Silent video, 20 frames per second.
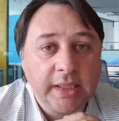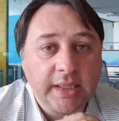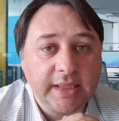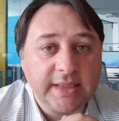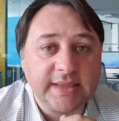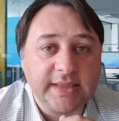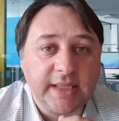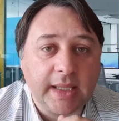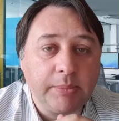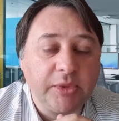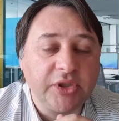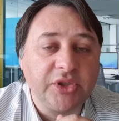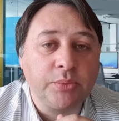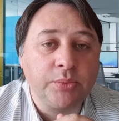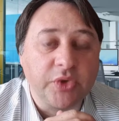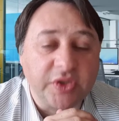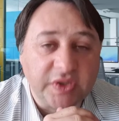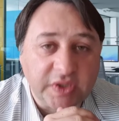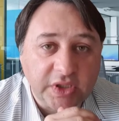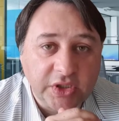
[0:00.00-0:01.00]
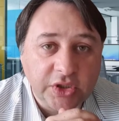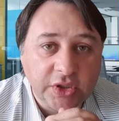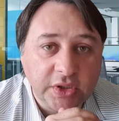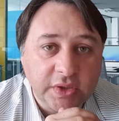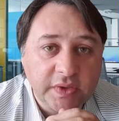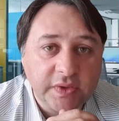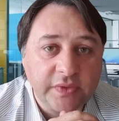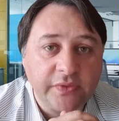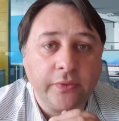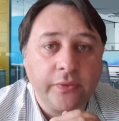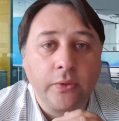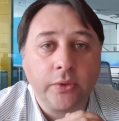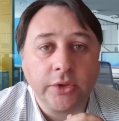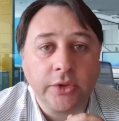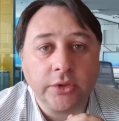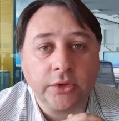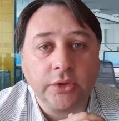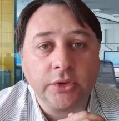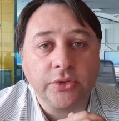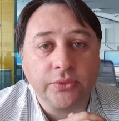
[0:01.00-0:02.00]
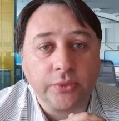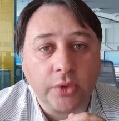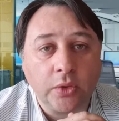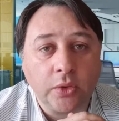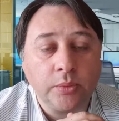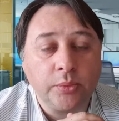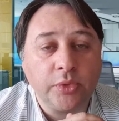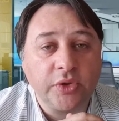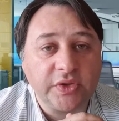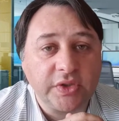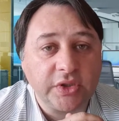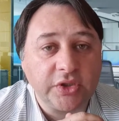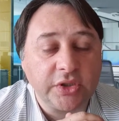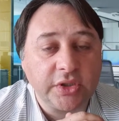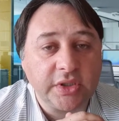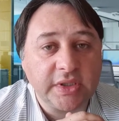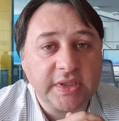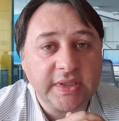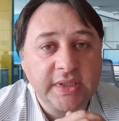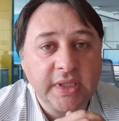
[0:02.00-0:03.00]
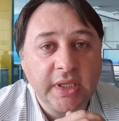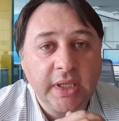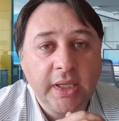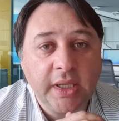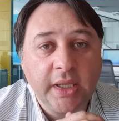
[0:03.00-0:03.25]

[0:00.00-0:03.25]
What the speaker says: established positions for your drone positions.